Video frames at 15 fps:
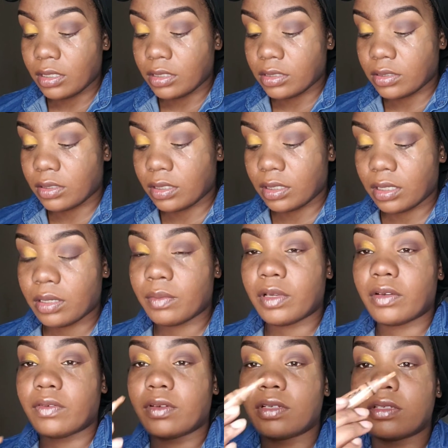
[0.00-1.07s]
So to cut my
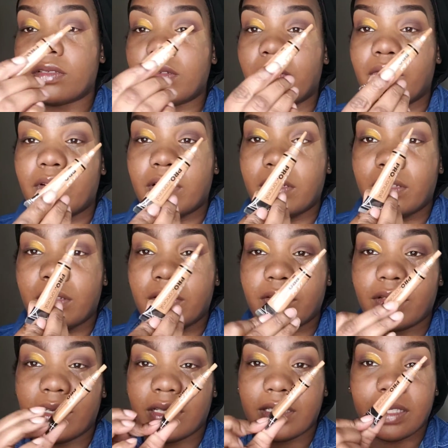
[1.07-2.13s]
crease, you already know,
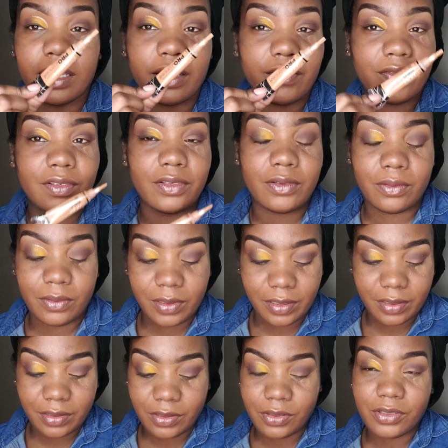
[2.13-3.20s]
yes, I have a new one.
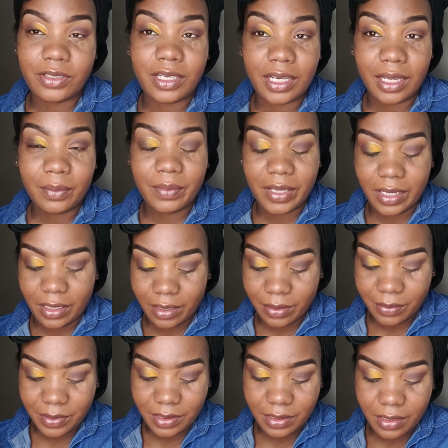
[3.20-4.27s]
Told you I got
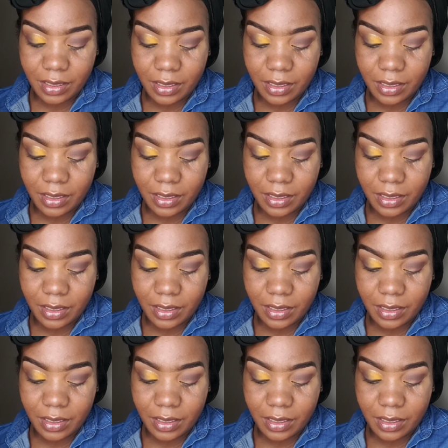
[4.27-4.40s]
backups.